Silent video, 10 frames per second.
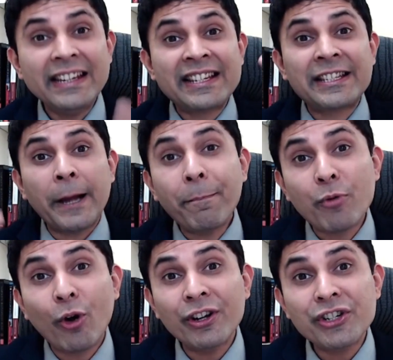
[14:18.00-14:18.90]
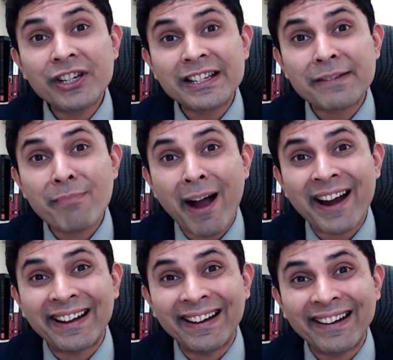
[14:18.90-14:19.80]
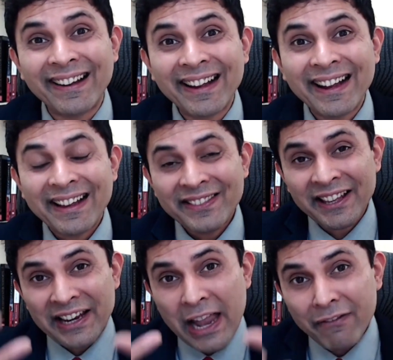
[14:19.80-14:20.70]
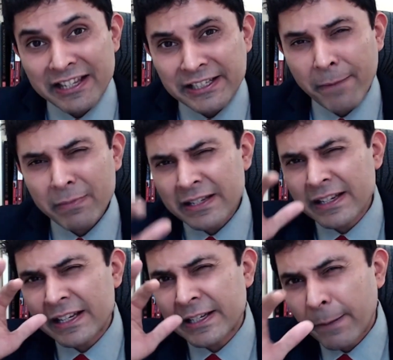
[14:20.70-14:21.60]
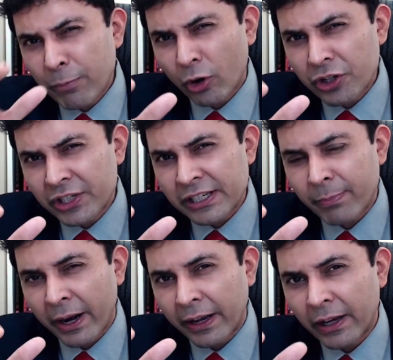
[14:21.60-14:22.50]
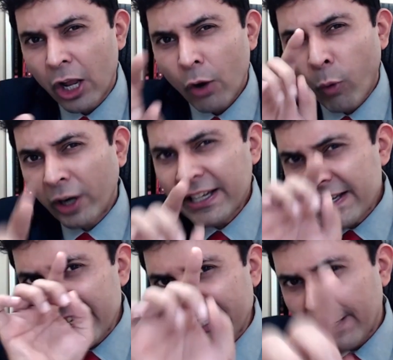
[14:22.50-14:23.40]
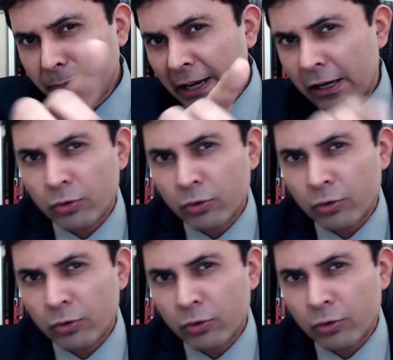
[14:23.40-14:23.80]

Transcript: subconscious mind. The 11th step is the subconscious mind. What is the subtitle to